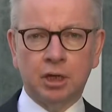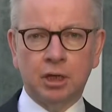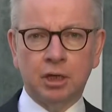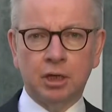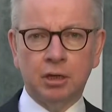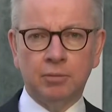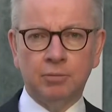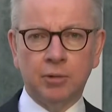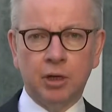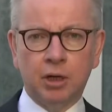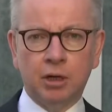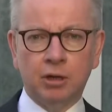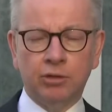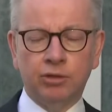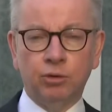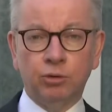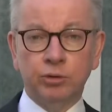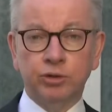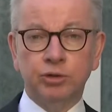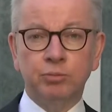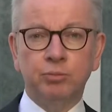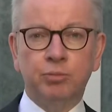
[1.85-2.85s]
our
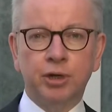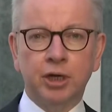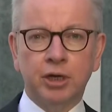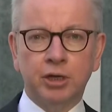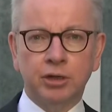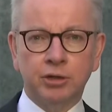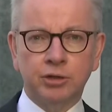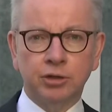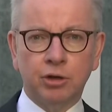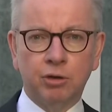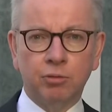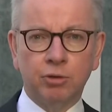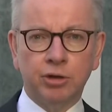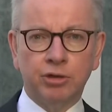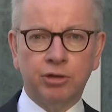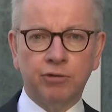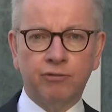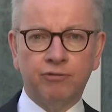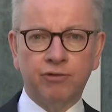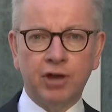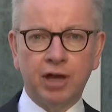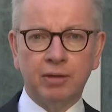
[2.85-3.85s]
thoughts and prayers are
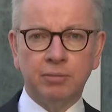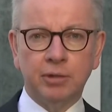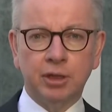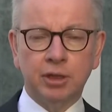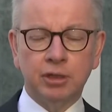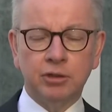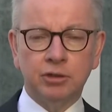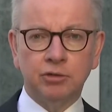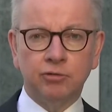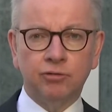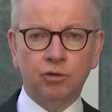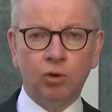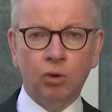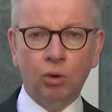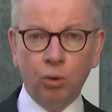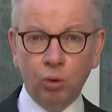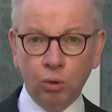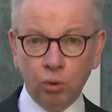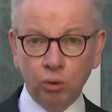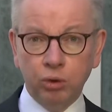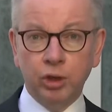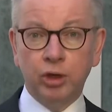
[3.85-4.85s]
with the families of
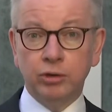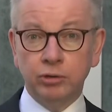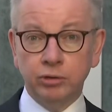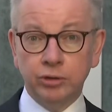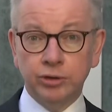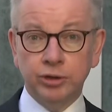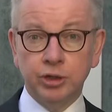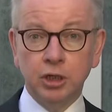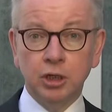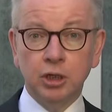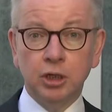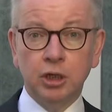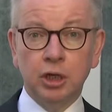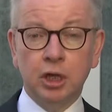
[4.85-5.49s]
all those